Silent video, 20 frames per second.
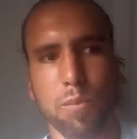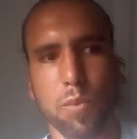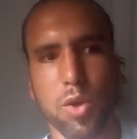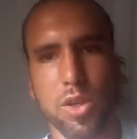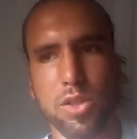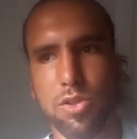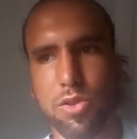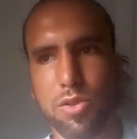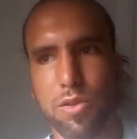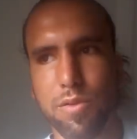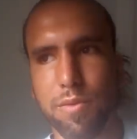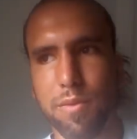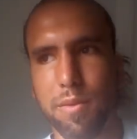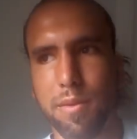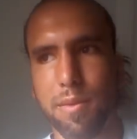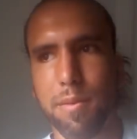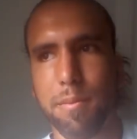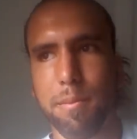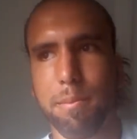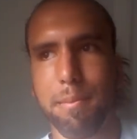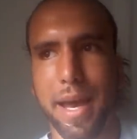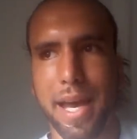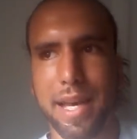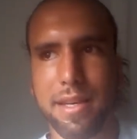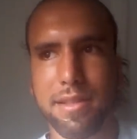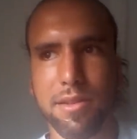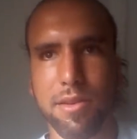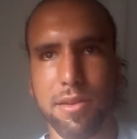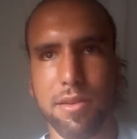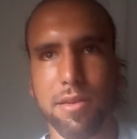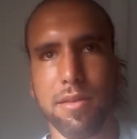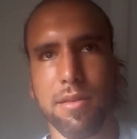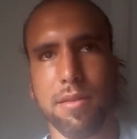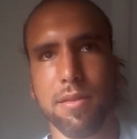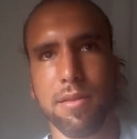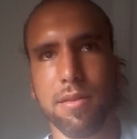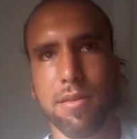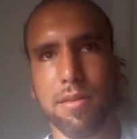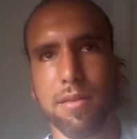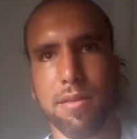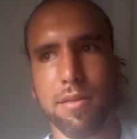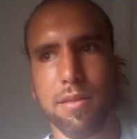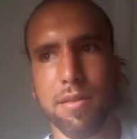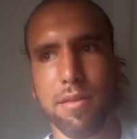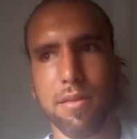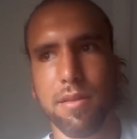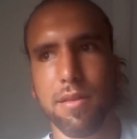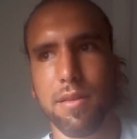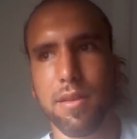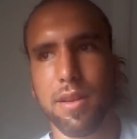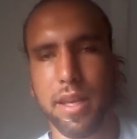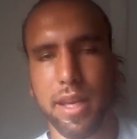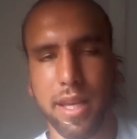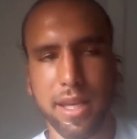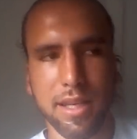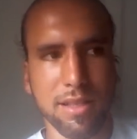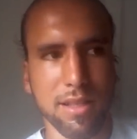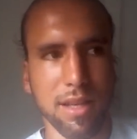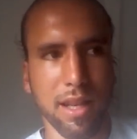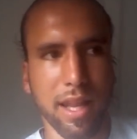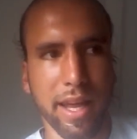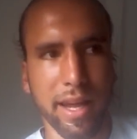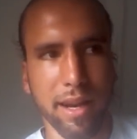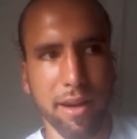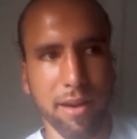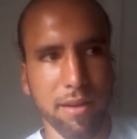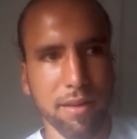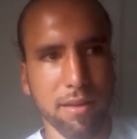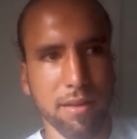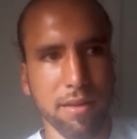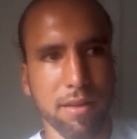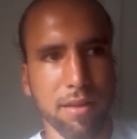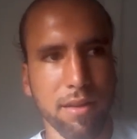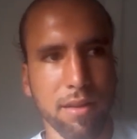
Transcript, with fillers: once you've mastered each layer,